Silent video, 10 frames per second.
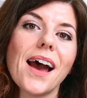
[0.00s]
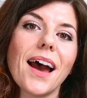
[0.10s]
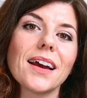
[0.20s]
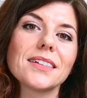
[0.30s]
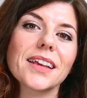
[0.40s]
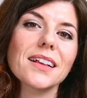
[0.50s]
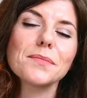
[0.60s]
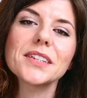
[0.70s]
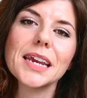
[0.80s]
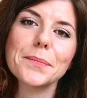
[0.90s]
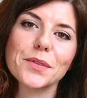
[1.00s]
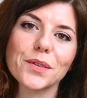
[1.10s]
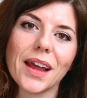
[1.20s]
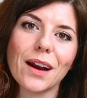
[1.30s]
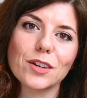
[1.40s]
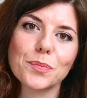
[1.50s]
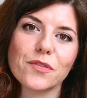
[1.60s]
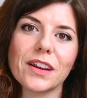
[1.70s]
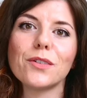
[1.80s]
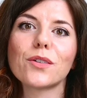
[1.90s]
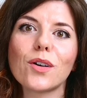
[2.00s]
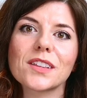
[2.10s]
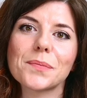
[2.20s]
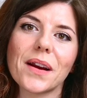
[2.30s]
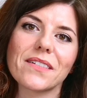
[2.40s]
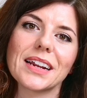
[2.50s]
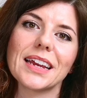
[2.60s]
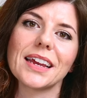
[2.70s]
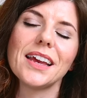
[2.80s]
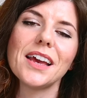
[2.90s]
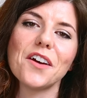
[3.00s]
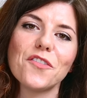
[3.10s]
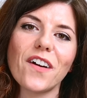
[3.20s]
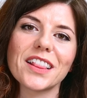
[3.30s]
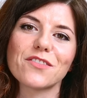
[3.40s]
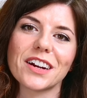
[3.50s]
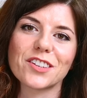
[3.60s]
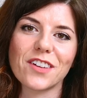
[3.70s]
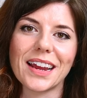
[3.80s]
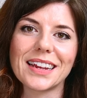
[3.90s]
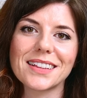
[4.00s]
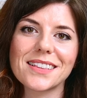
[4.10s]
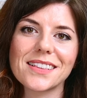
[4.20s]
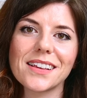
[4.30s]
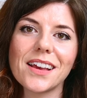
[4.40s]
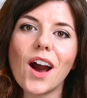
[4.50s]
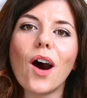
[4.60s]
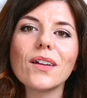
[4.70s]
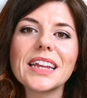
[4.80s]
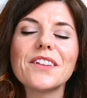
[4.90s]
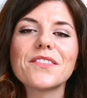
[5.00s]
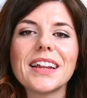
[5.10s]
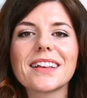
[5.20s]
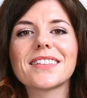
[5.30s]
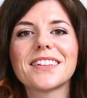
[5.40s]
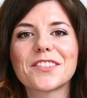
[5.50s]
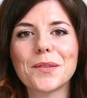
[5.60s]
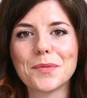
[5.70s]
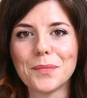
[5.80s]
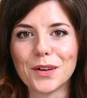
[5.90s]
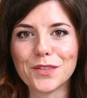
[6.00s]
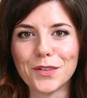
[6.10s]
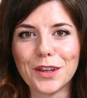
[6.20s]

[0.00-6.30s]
and get some tips on how to prevent your costs spiralling and find the right trades. I'll leave links in the description box for